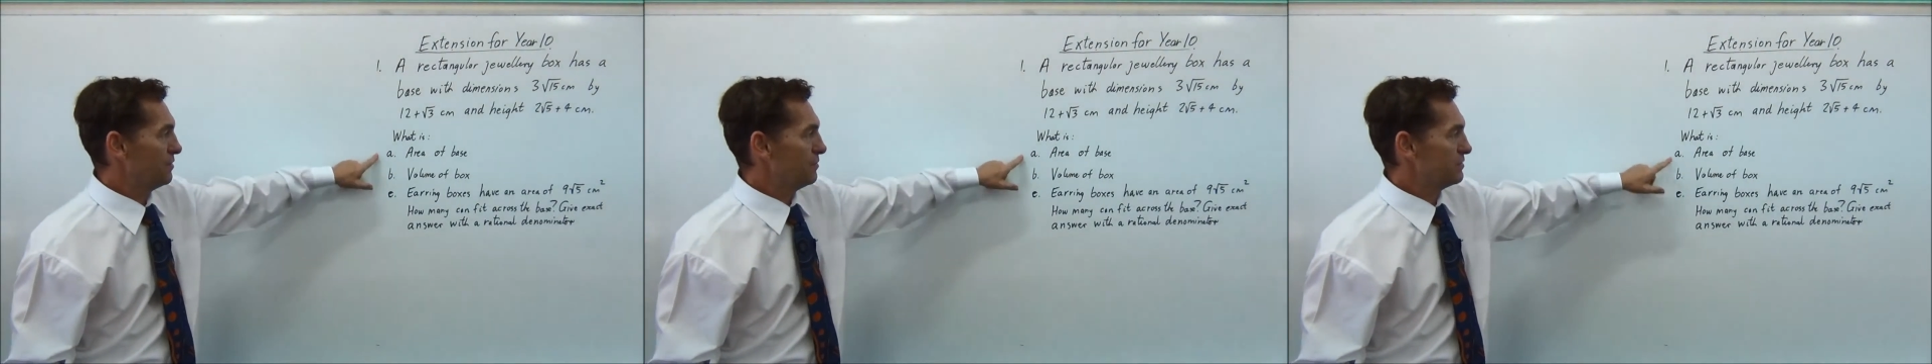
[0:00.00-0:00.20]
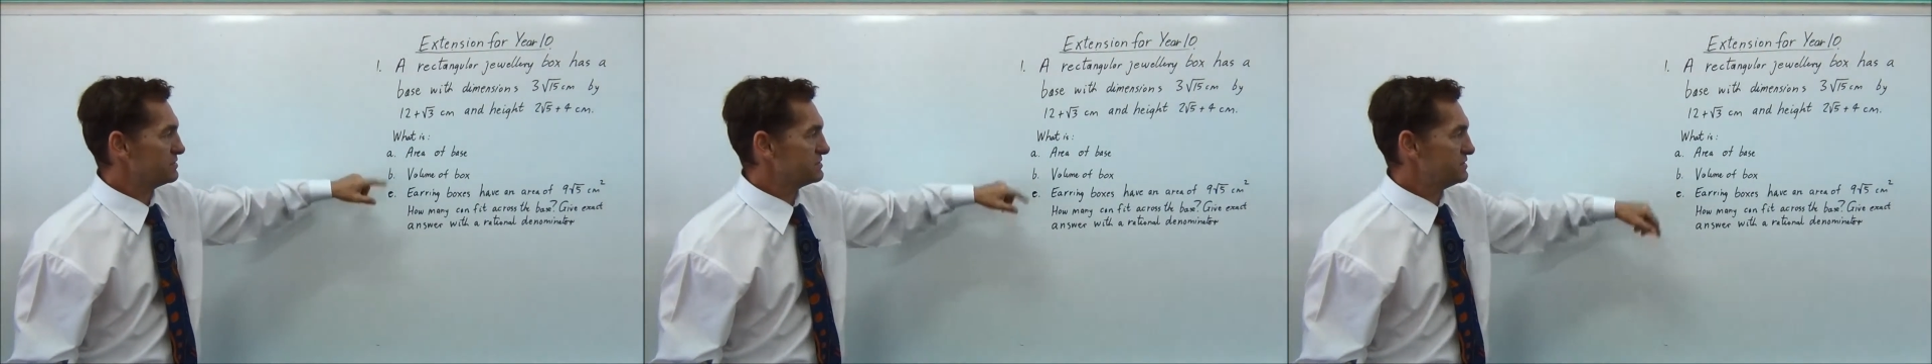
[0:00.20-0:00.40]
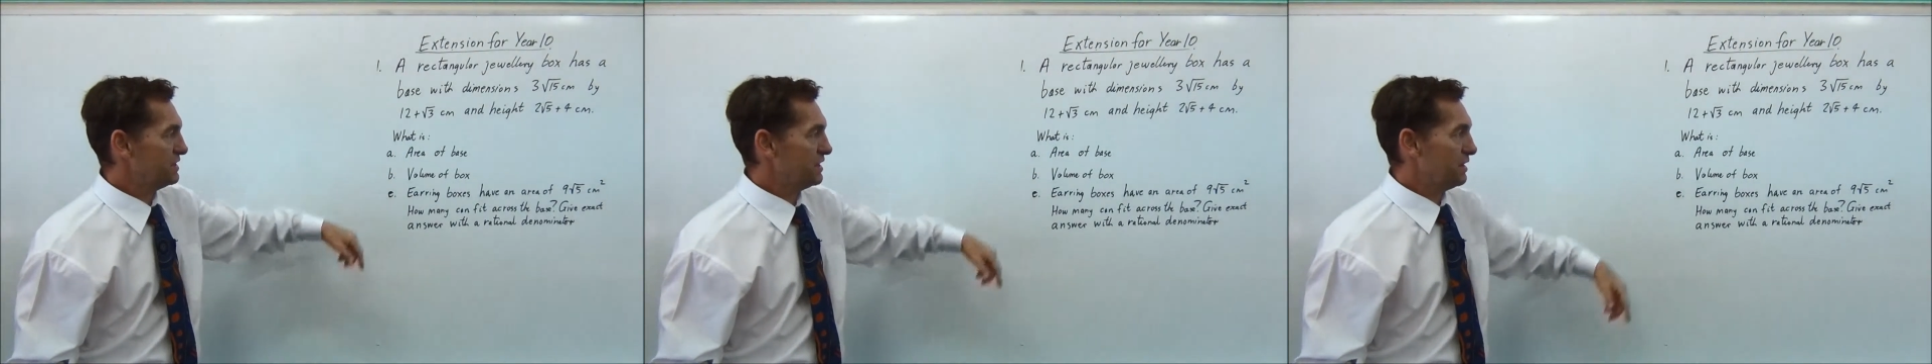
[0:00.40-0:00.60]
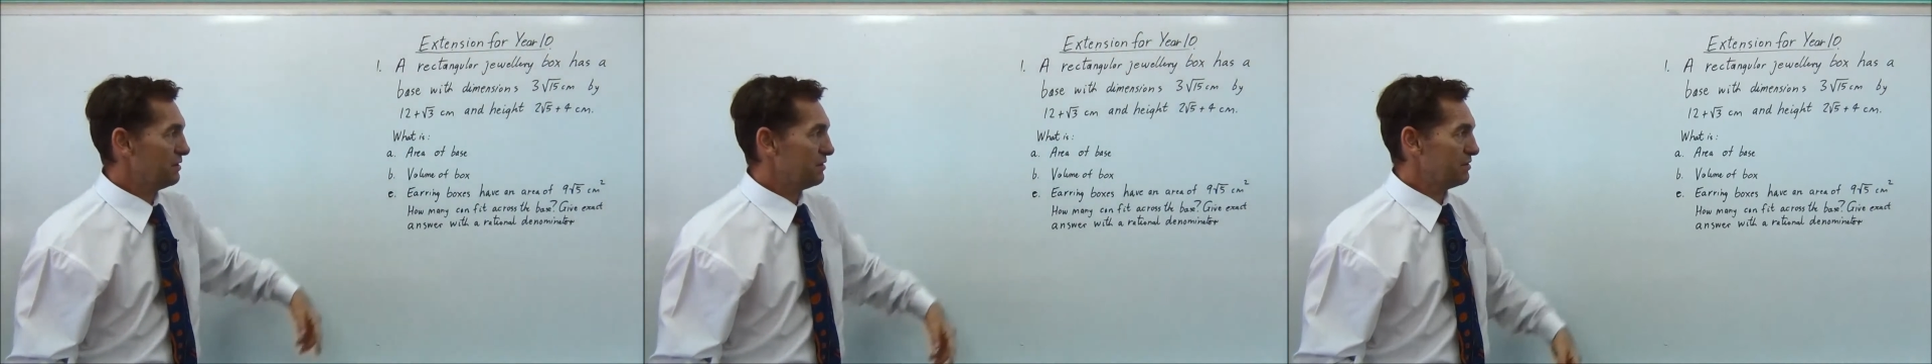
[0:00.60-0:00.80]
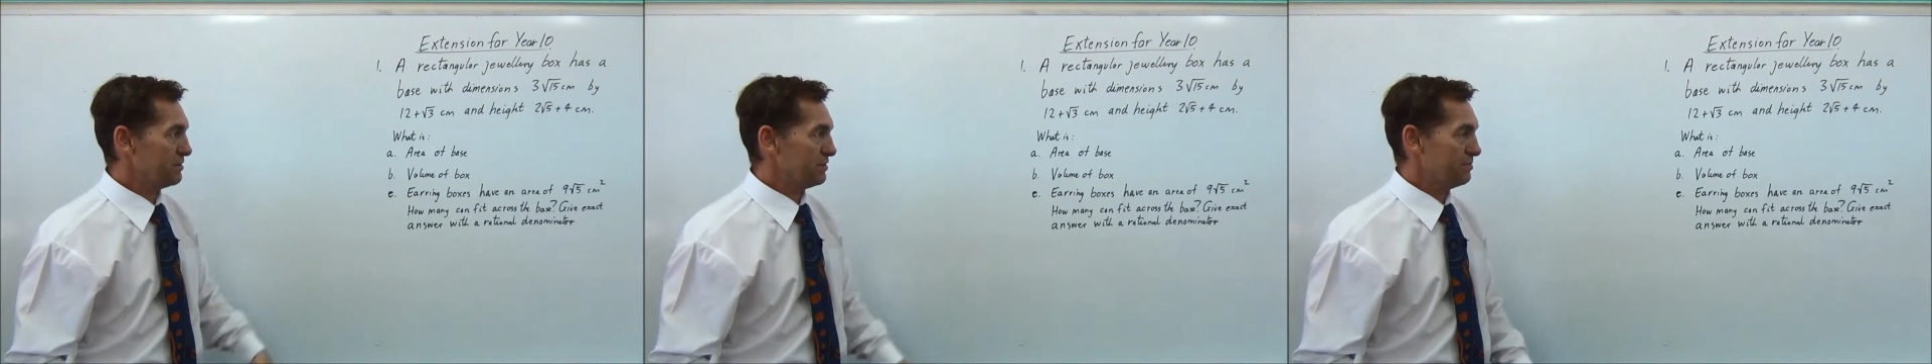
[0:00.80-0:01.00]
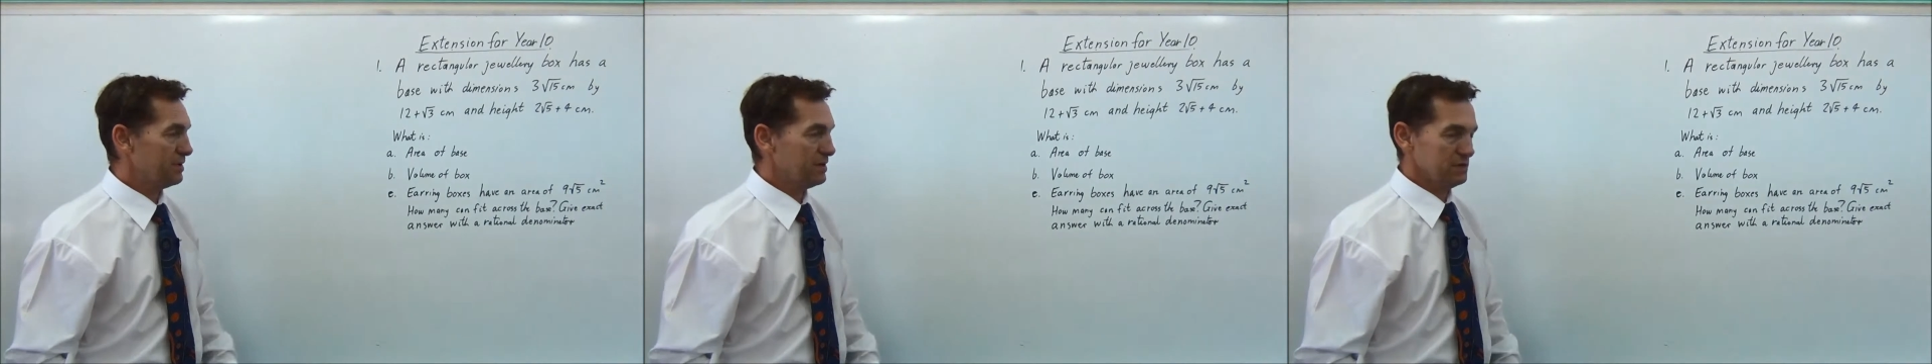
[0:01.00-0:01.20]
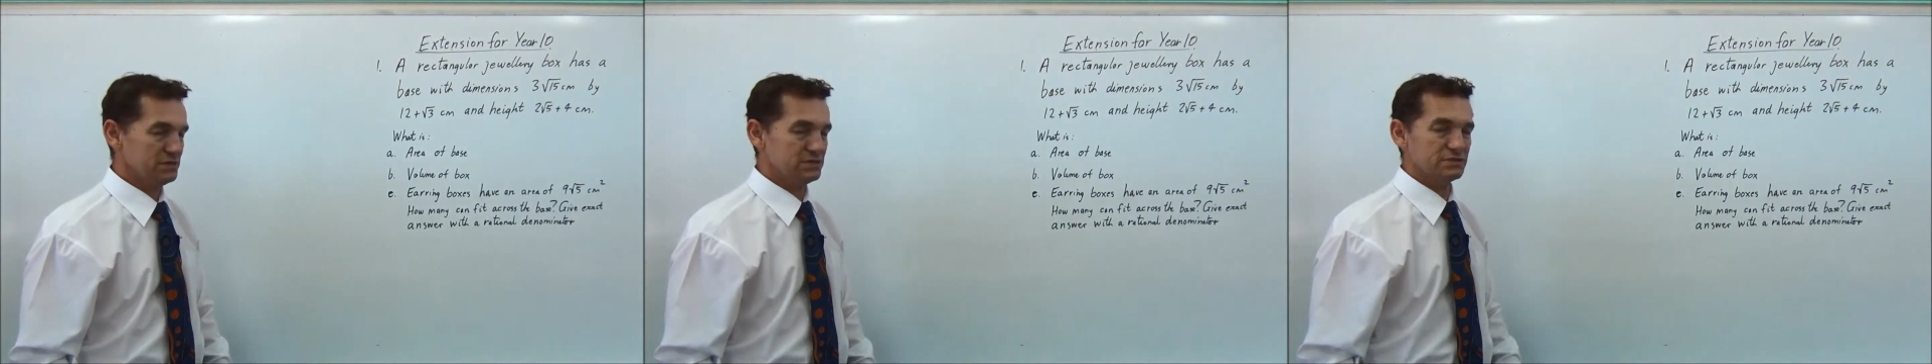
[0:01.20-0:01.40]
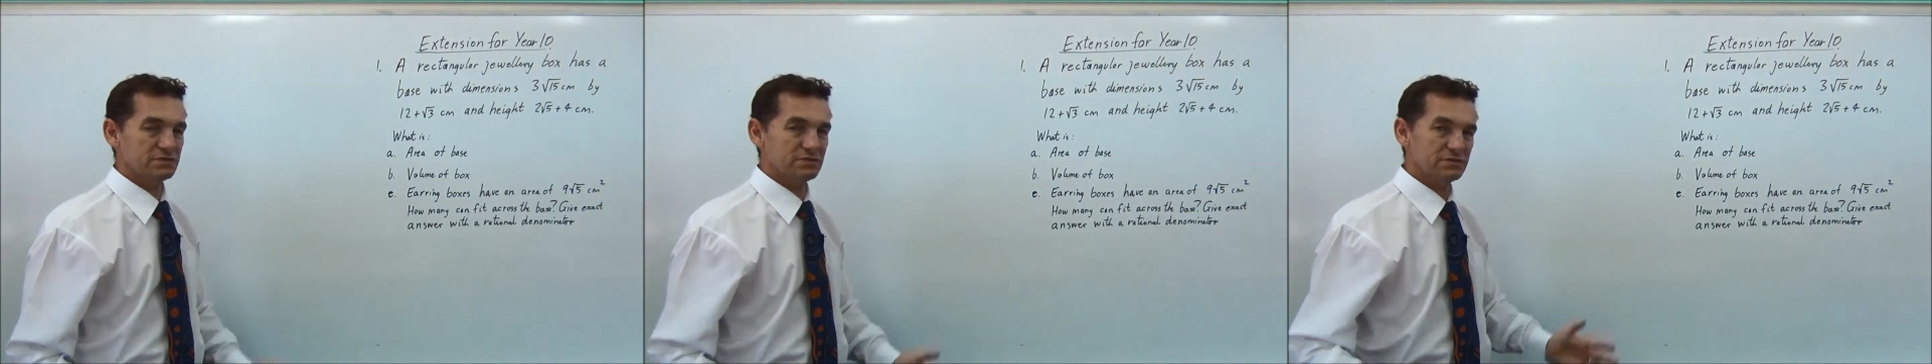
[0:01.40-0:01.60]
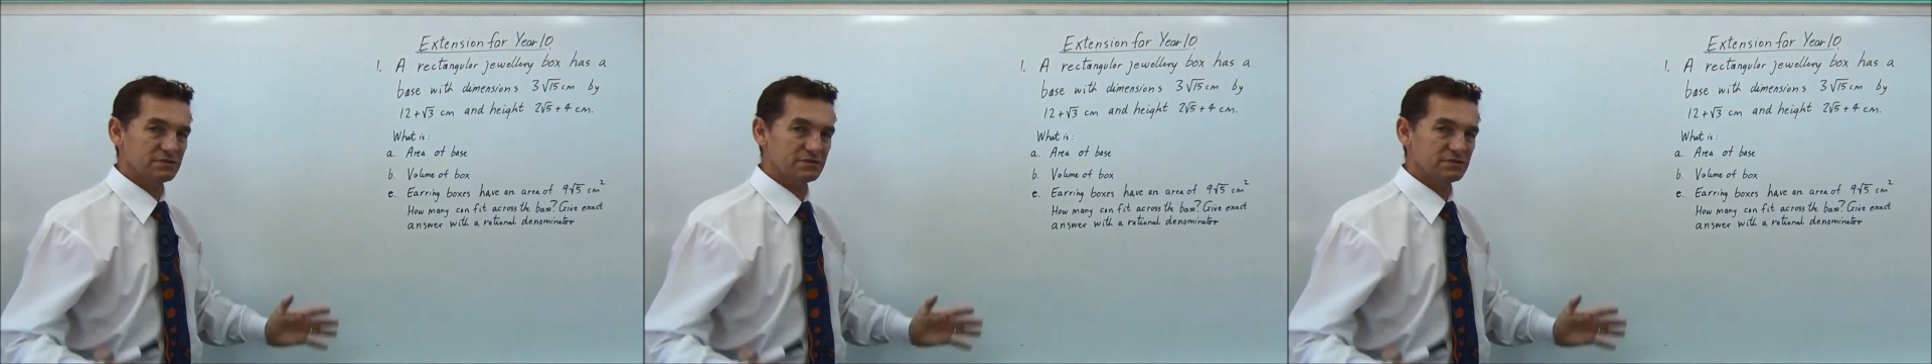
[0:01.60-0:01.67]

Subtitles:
What's the area of the base?